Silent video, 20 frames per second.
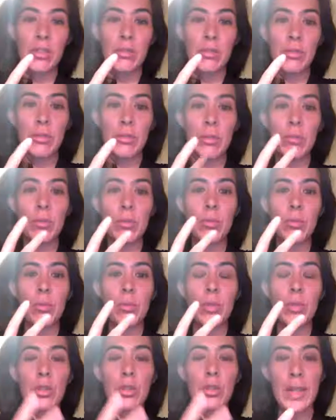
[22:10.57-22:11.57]
Number three was
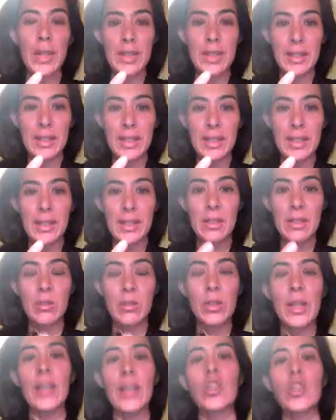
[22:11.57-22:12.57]
Craigslist. So you can
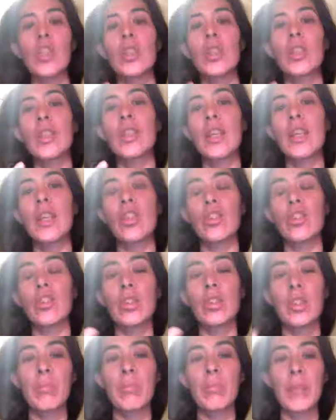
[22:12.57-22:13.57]
actually take your
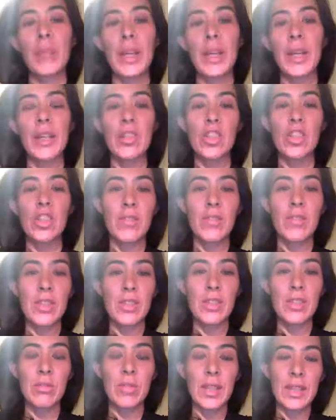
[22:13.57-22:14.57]
ClickBank and JVZoo
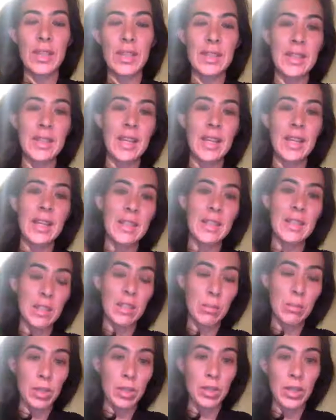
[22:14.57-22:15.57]
links, sell them on
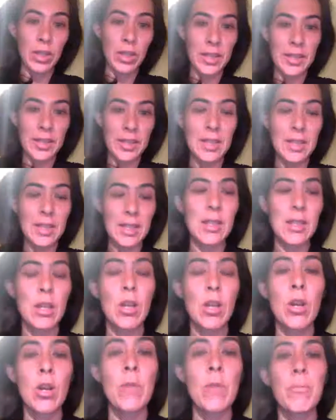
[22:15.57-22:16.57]
Craigslist.
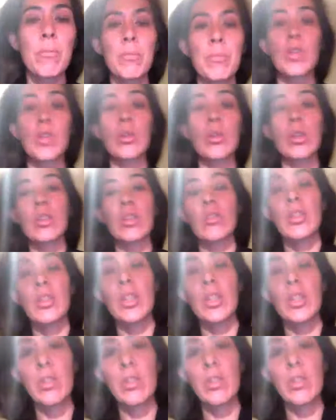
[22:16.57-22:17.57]
You can also sell
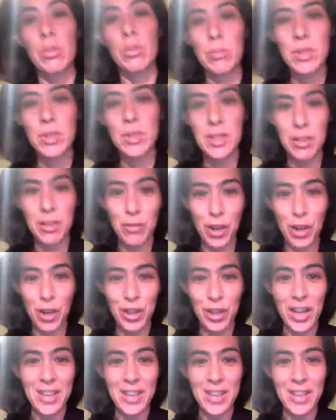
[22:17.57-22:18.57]
your own stuff on
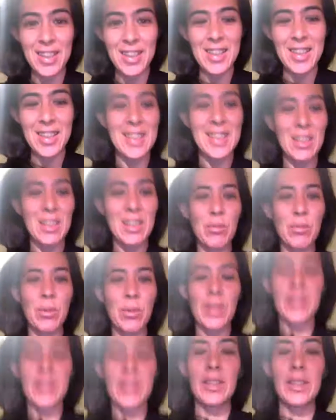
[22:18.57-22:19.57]
Craigslist, like if you want to
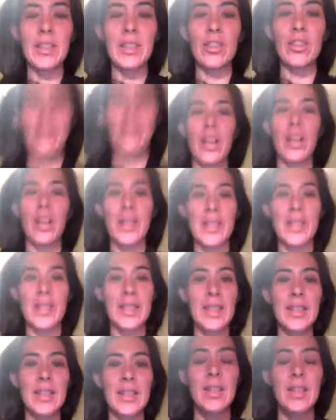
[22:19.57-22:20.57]
clean your closet,
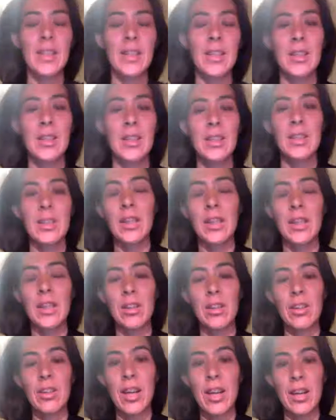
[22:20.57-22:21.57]
clean out your
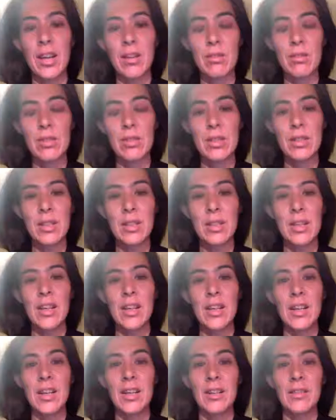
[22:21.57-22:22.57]
house.
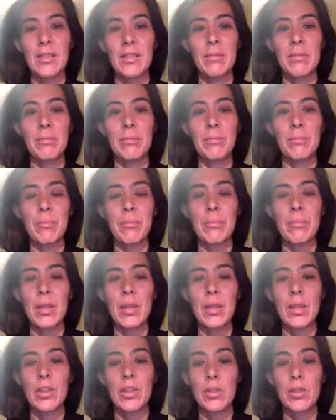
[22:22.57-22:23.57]

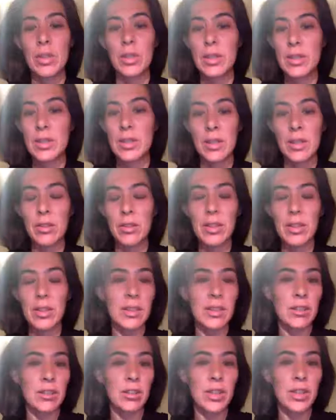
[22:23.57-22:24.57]
You can sell things on
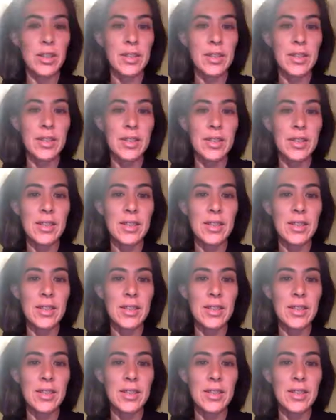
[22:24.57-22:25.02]
Craigslist.